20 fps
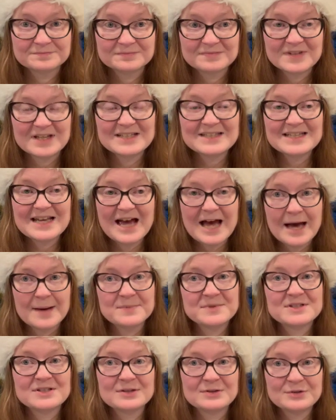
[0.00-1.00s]
It's
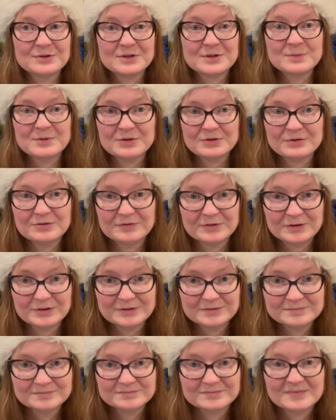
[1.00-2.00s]
absolutely
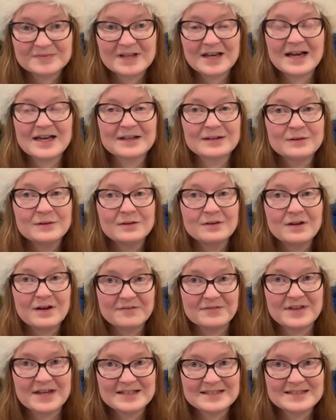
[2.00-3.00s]
beautiful. I
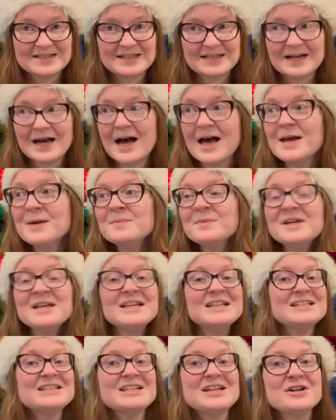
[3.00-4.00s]
love that scene. I am
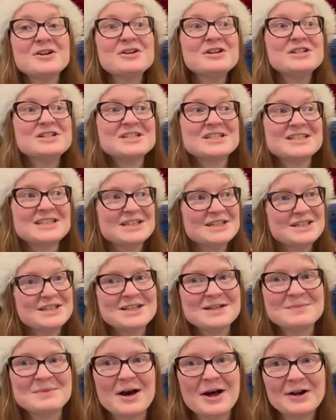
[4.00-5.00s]
getting teary just
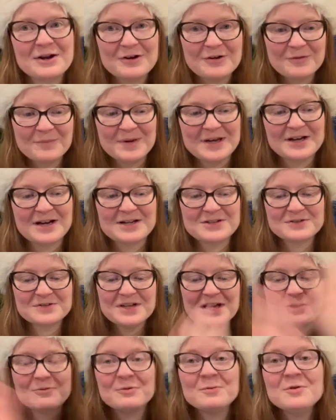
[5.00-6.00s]
thinking about it. Oh my gosh.
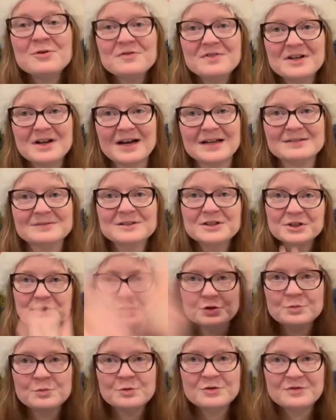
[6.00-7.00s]
Okay, we're moving on.
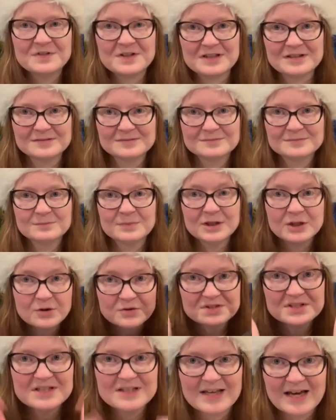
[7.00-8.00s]
New movie, but
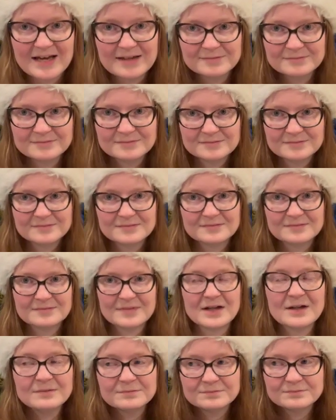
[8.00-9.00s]
go see that.
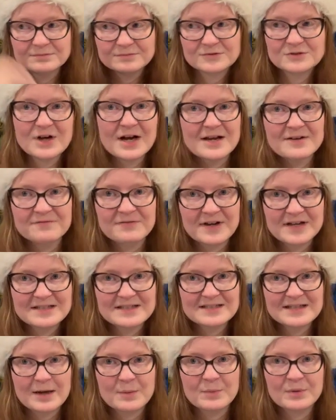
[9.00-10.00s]
I'll try and find
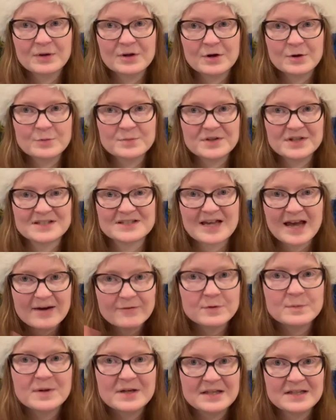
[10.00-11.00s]
it down below because
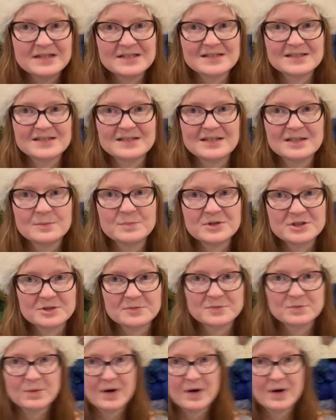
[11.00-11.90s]
everybody needs to see The Bishop's